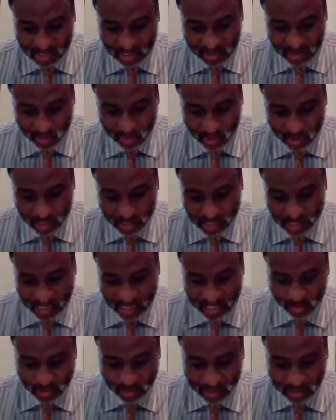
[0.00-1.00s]
and modeling
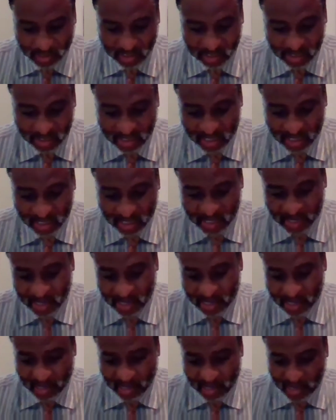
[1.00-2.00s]
experts,
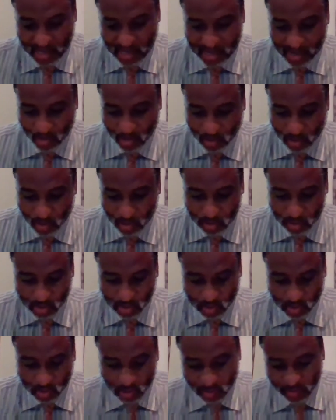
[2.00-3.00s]
and
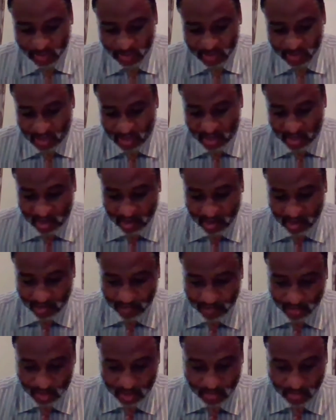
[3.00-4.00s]
also
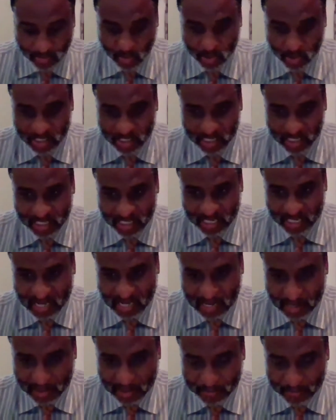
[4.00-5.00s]
for supporting
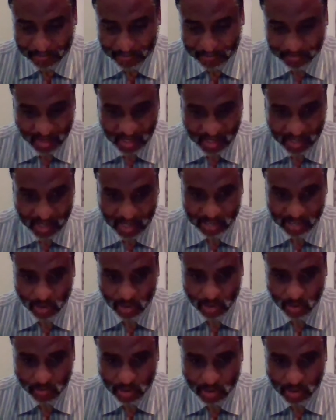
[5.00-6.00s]
the
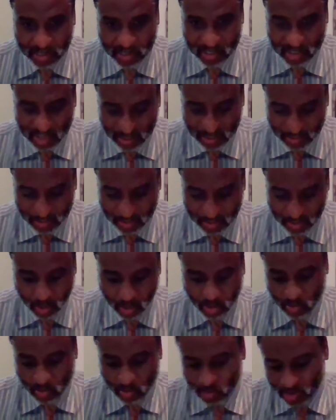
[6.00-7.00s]
national partnerships,
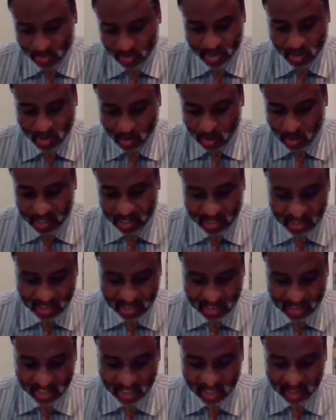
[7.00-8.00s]
or what we call under
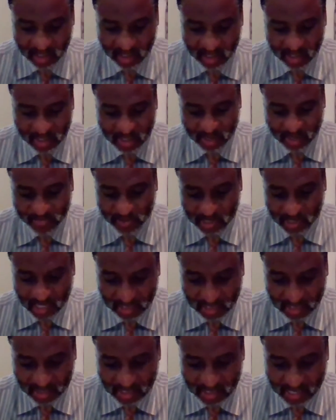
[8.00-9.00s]
the
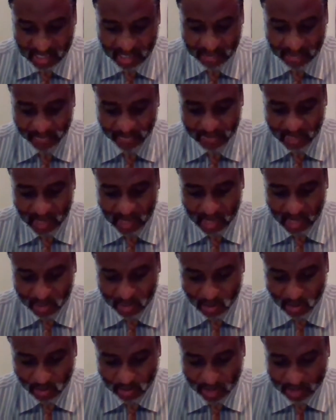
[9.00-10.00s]
GFCS, the
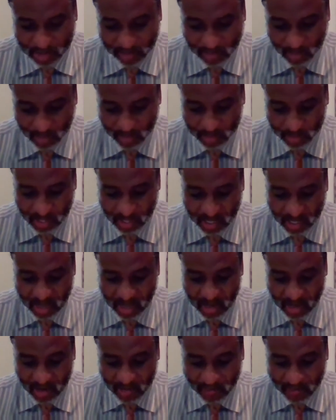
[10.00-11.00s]
national platforms
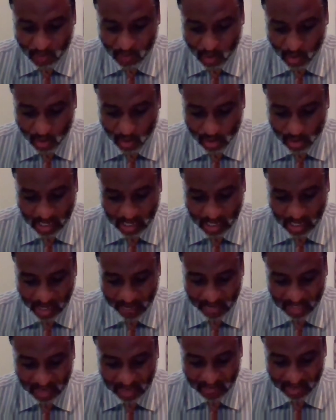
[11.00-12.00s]
for
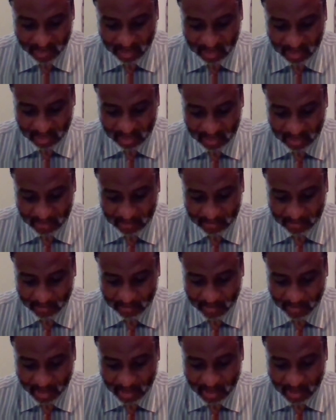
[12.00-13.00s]
climate services.
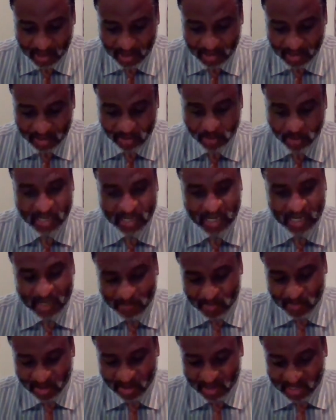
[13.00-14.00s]
So the
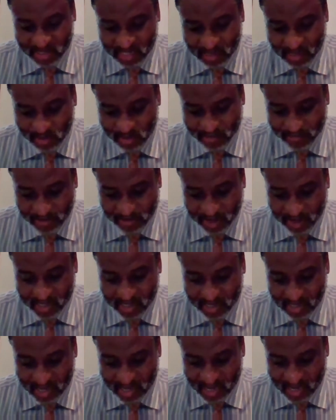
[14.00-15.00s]
ClimDev Fund
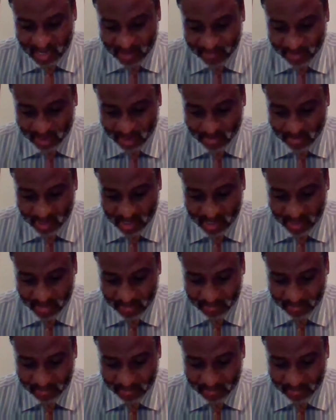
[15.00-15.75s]
and the AfDB